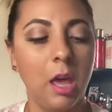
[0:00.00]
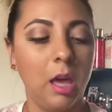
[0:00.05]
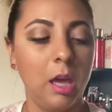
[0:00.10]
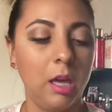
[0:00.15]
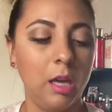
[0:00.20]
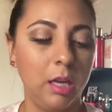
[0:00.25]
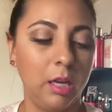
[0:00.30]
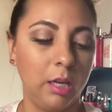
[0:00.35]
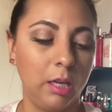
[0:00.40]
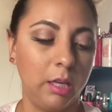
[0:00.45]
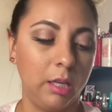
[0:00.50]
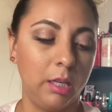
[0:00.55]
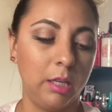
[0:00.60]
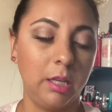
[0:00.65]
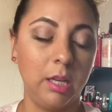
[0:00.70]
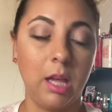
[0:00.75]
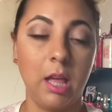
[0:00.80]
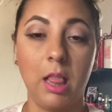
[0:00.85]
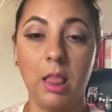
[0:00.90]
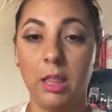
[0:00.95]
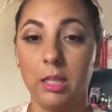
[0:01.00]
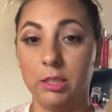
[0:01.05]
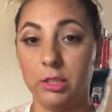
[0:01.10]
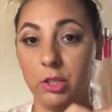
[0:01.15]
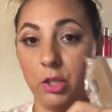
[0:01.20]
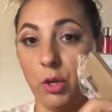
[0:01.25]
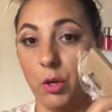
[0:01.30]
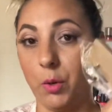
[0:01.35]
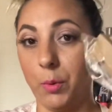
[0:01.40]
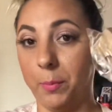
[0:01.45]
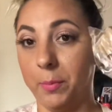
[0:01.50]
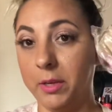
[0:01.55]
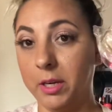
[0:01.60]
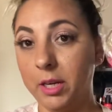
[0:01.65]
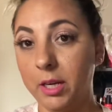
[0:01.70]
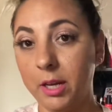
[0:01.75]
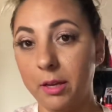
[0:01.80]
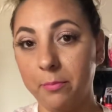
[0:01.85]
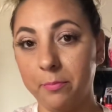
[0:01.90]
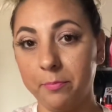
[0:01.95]
And let's open it
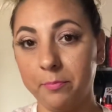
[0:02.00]
up.